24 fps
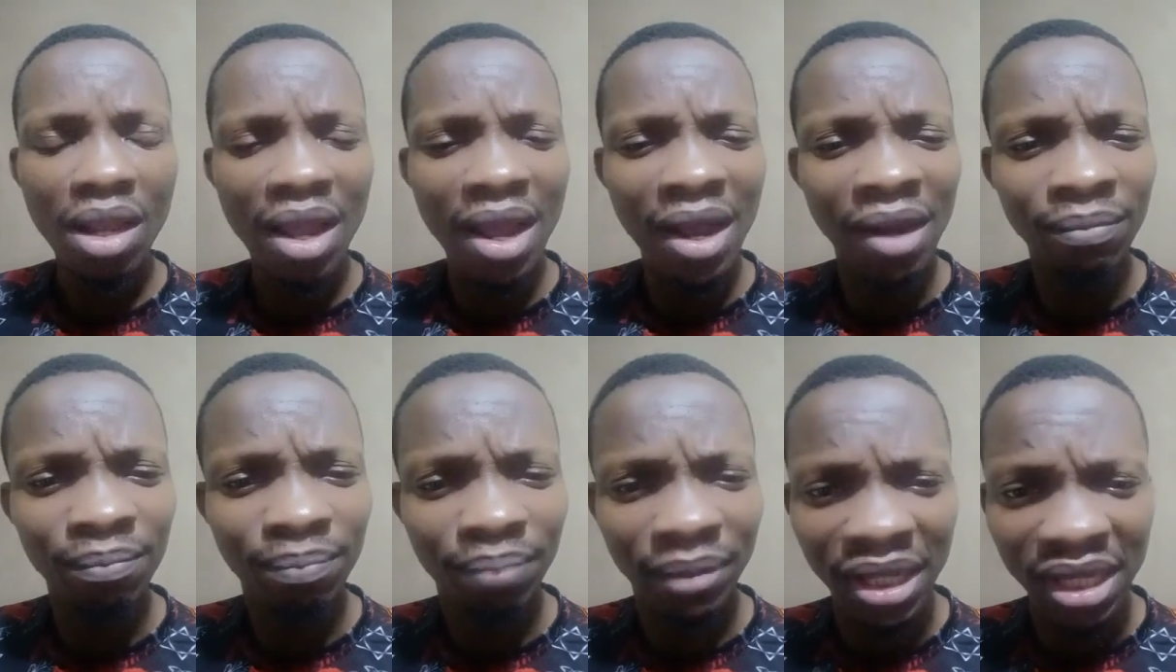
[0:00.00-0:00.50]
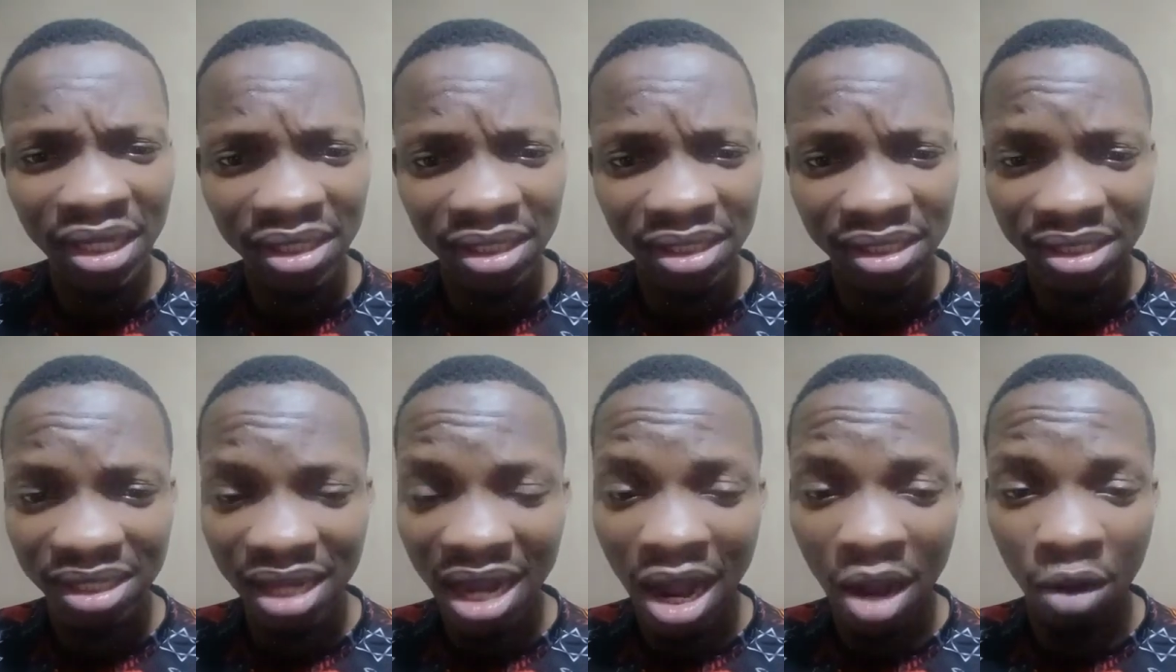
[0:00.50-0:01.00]
And
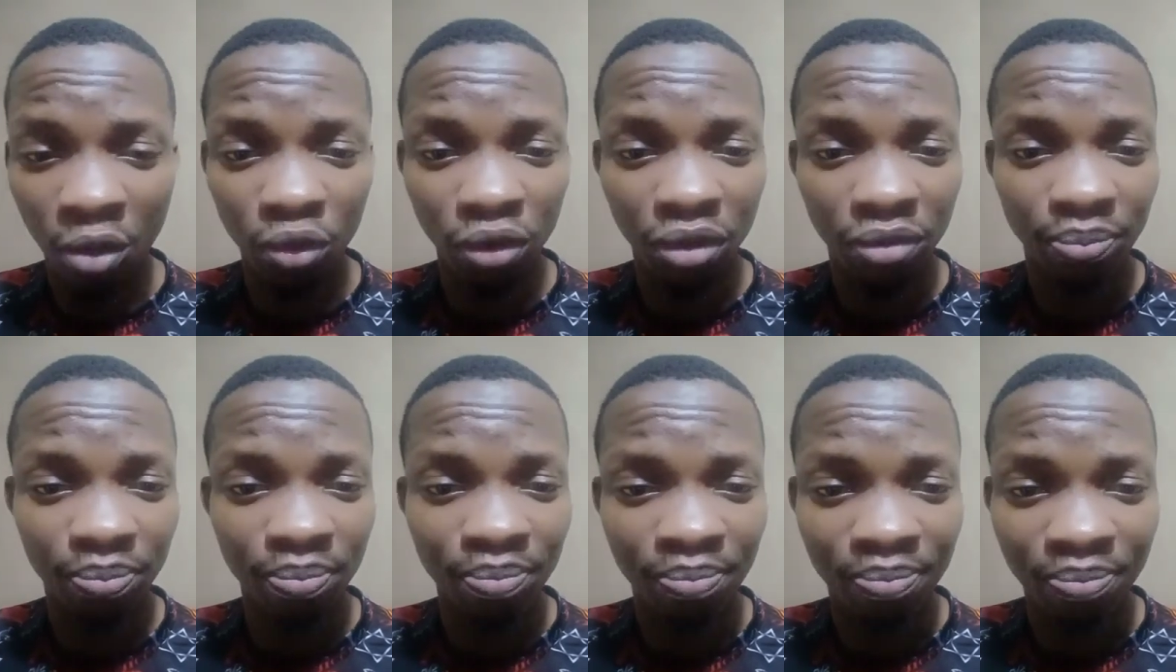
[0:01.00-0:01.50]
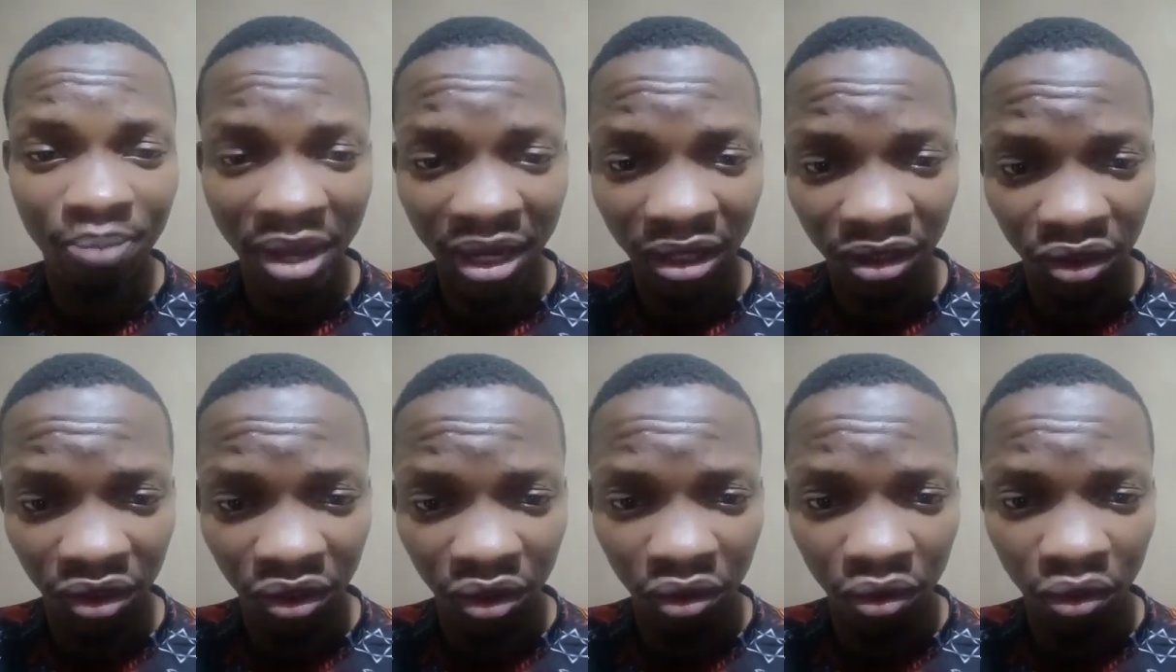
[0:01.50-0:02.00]
please, I would
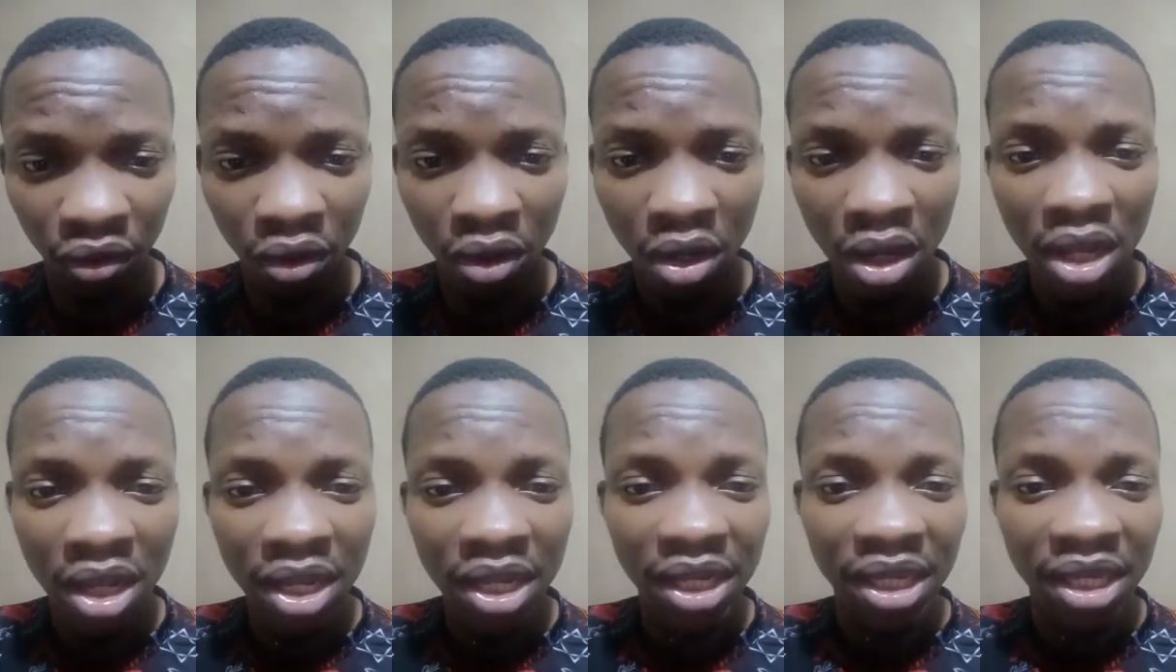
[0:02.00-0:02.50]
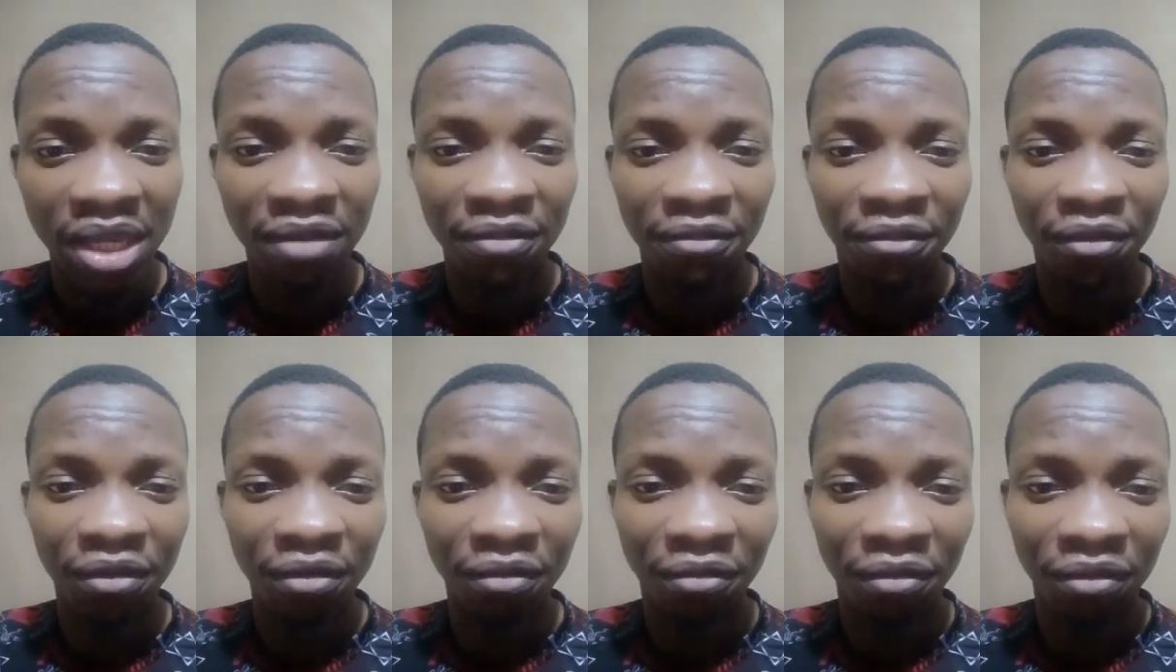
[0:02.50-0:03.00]
beg you,
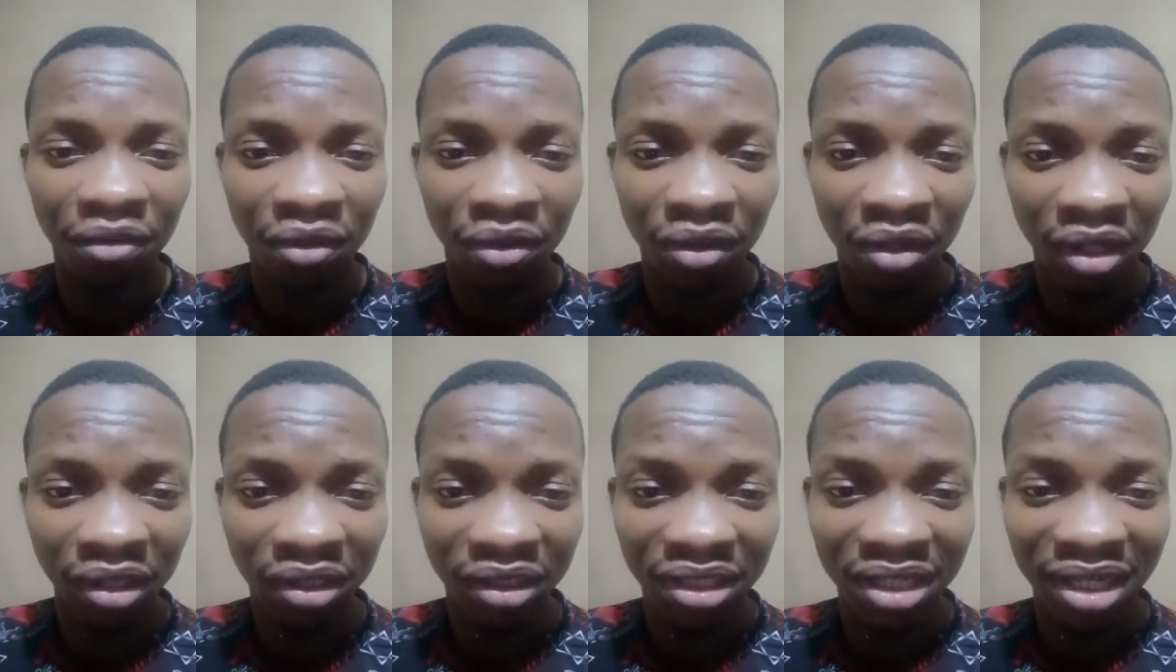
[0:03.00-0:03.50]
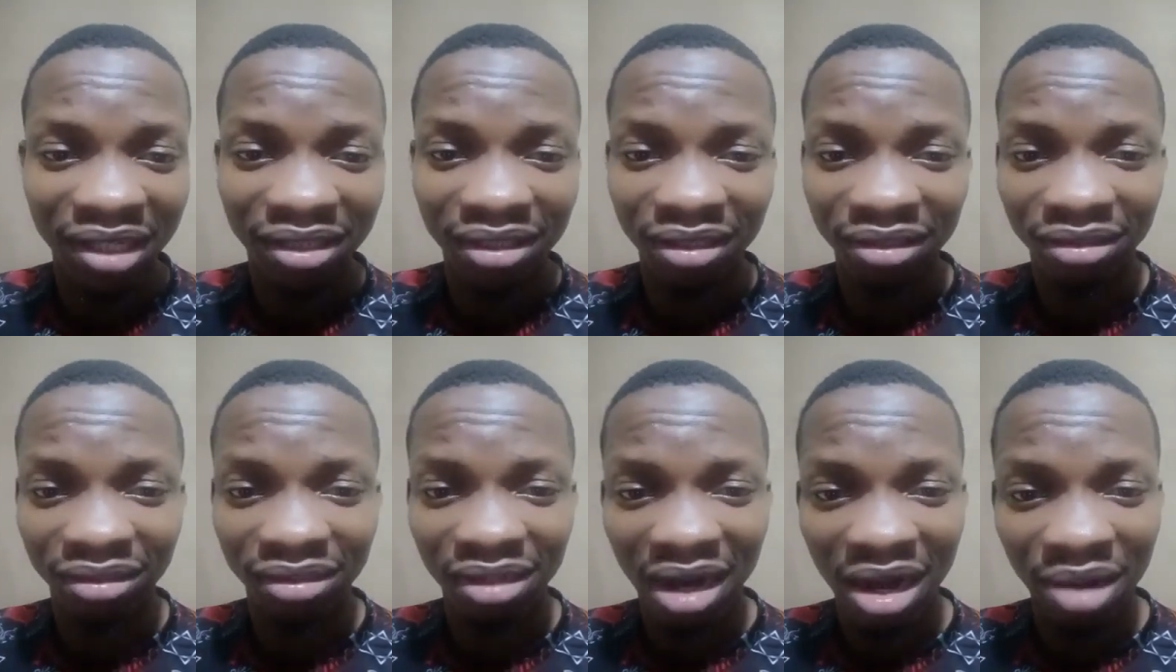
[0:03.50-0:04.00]
if you've not yet
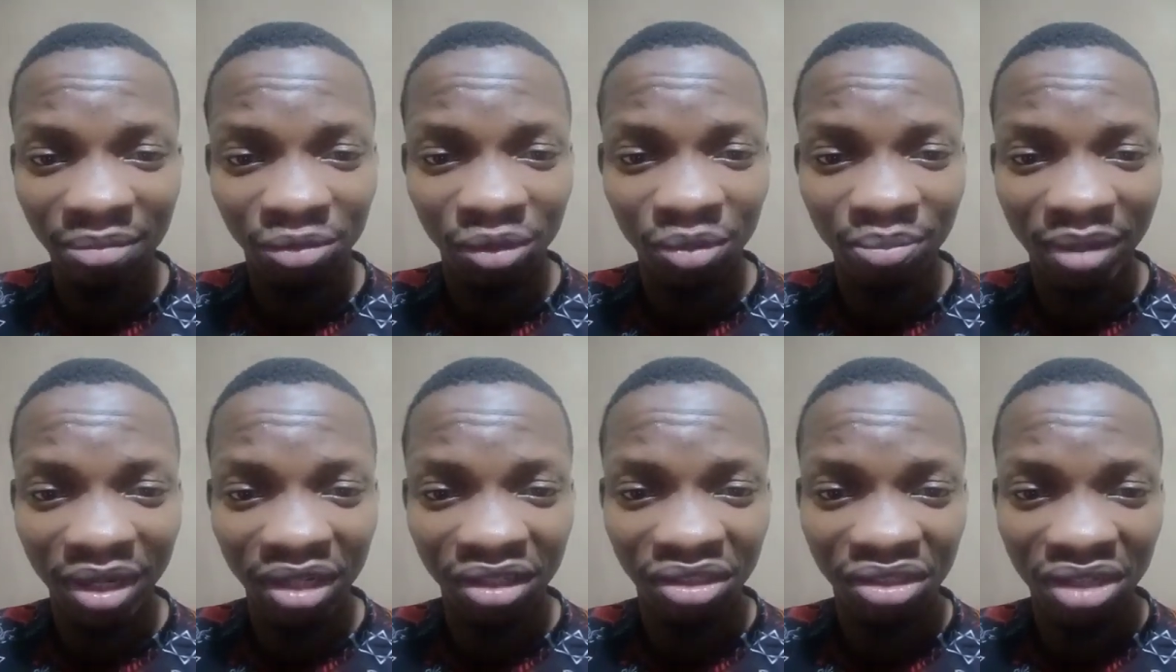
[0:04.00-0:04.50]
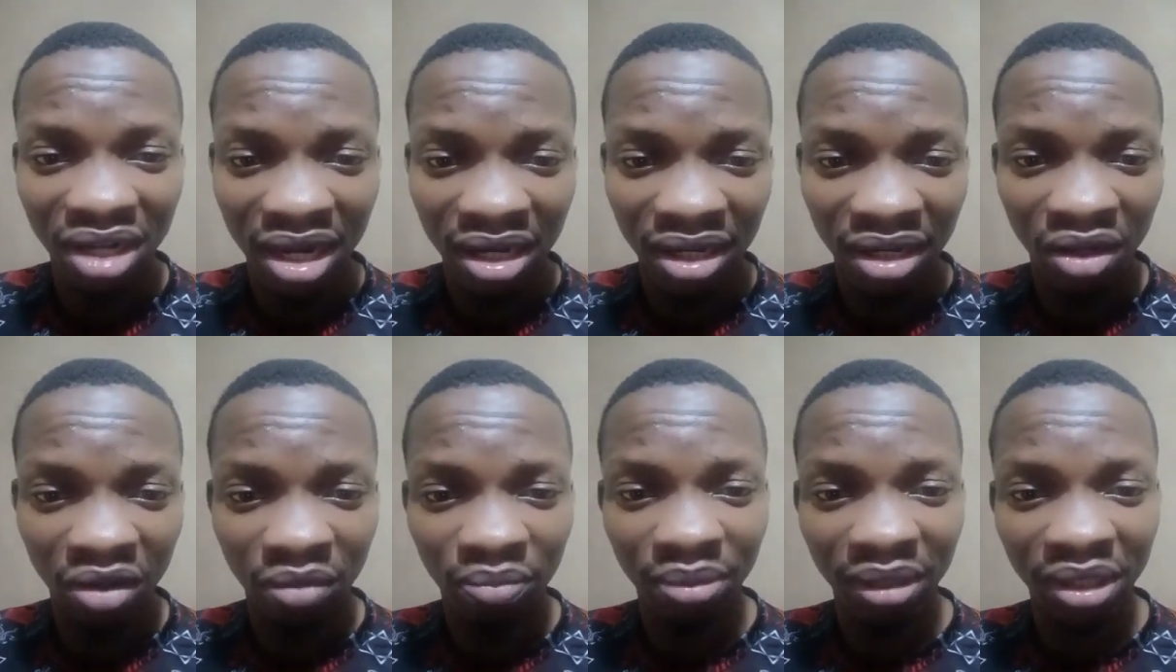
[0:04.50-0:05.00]
subscribed to my
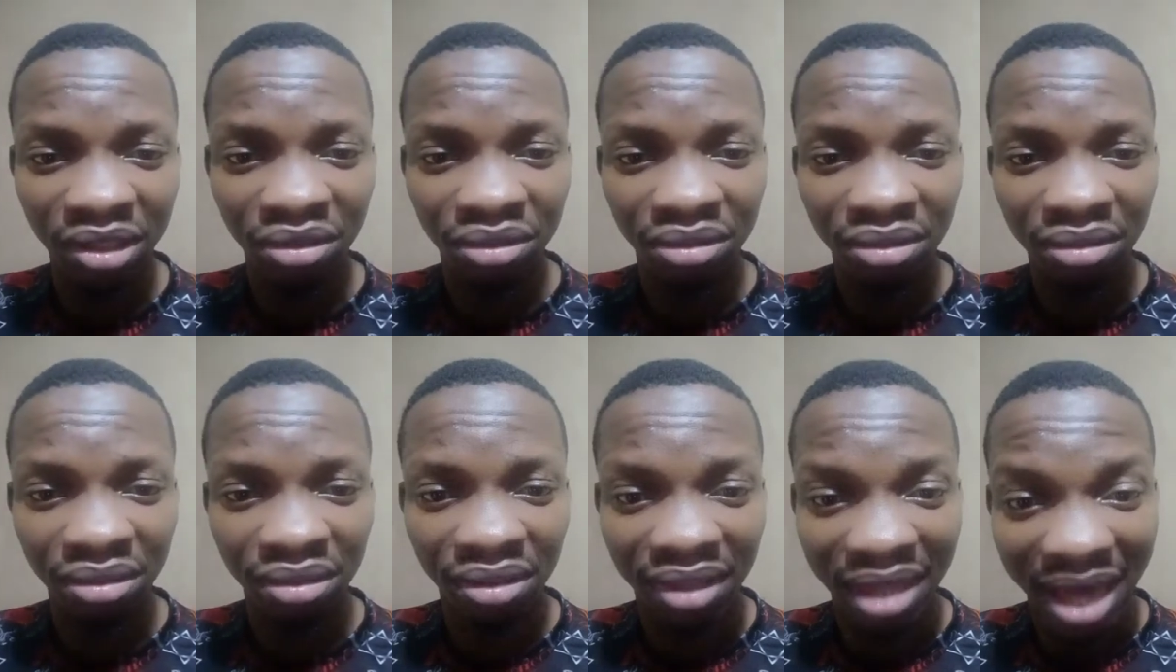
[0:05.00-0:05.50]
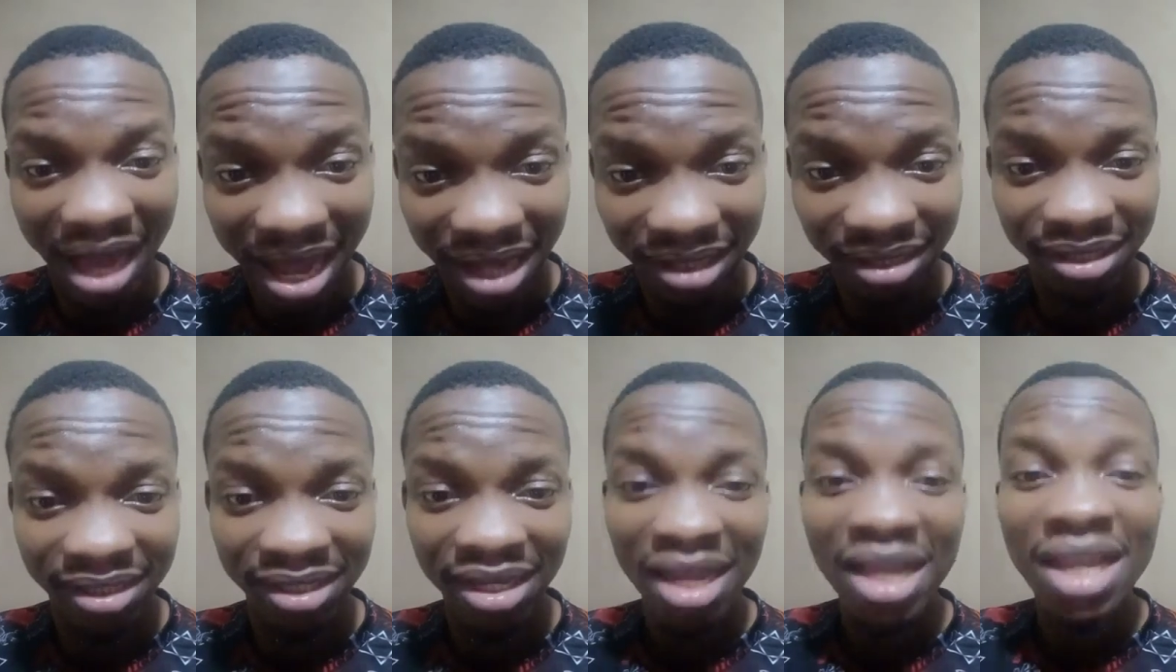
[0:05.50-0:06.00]
channel, please do
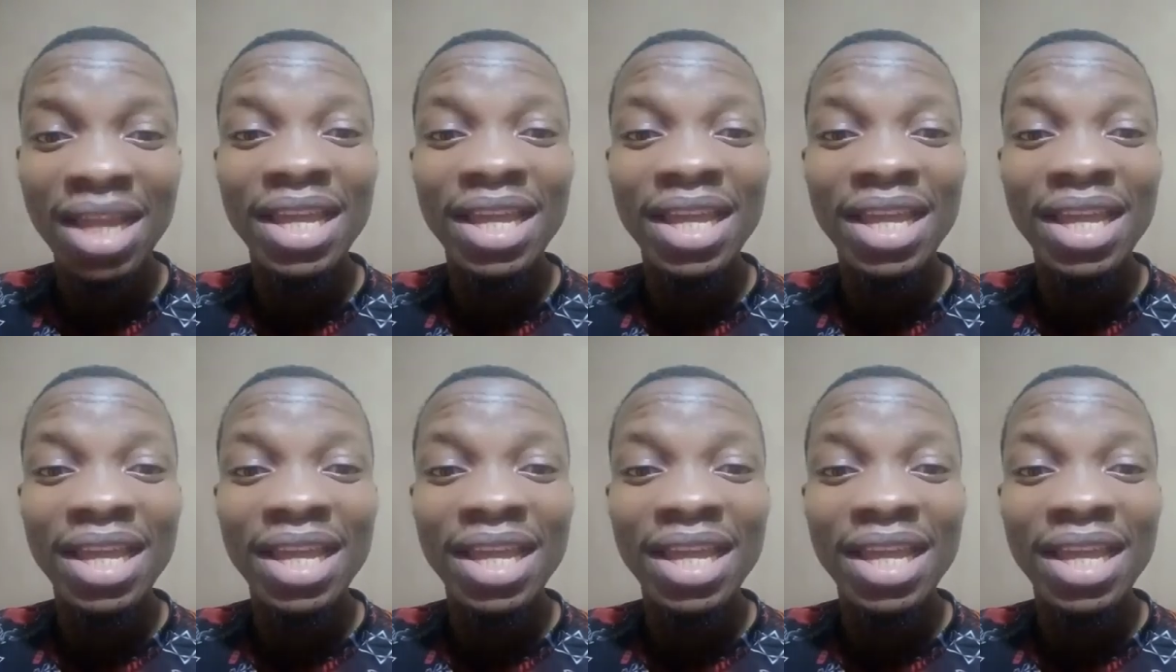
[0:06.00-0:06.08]
that.